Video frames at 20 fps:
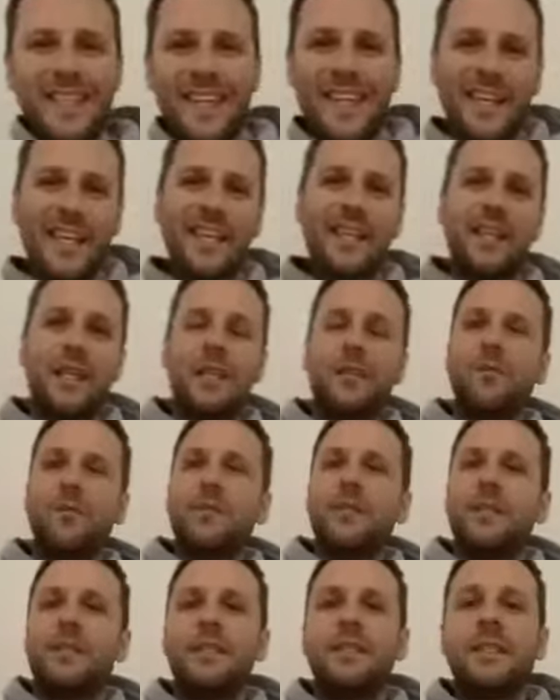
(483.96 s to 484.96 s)
like it. It
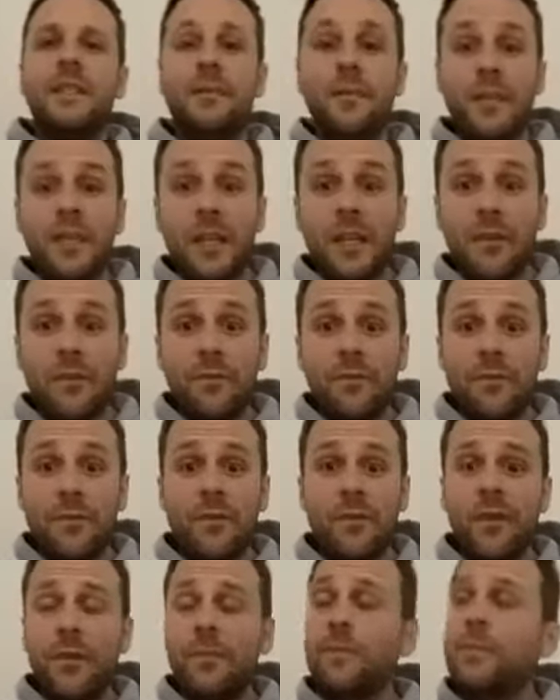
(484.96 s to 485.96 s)
was intimidating
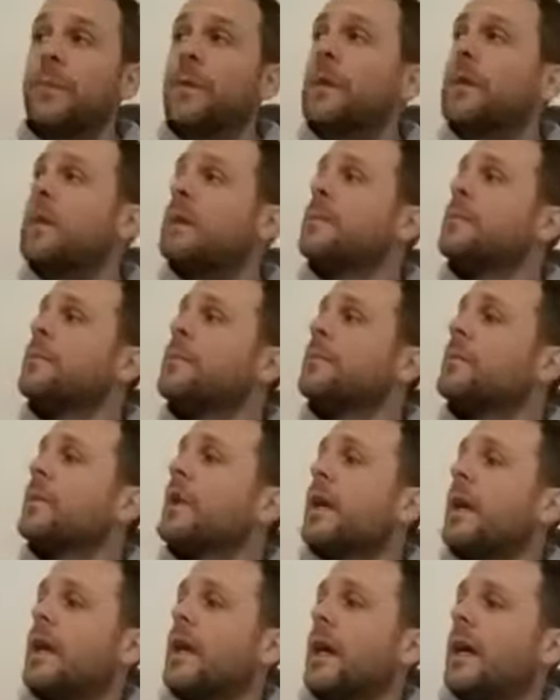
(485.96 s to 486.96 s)
for him.
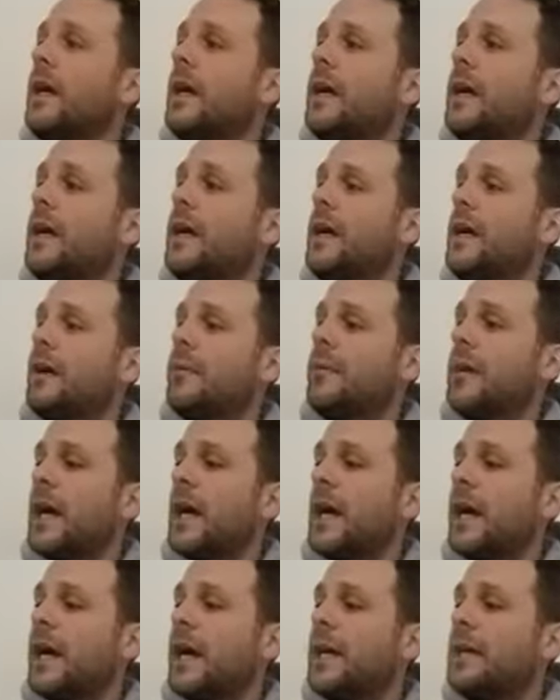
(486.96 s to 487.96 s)
Um,
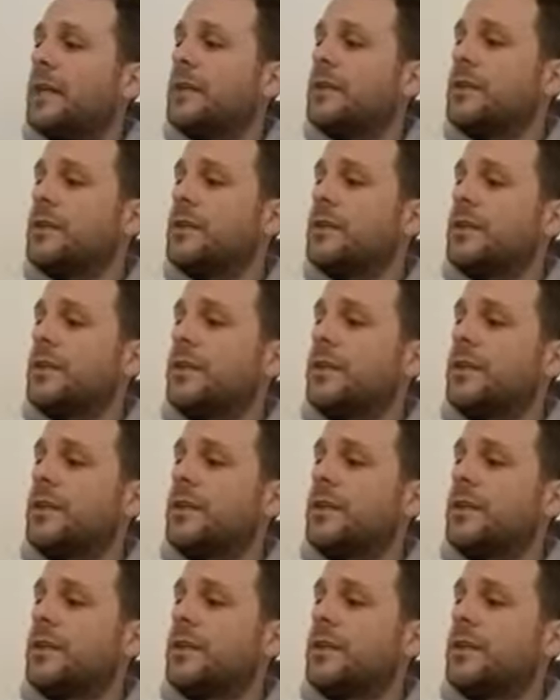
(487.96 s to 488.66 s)
and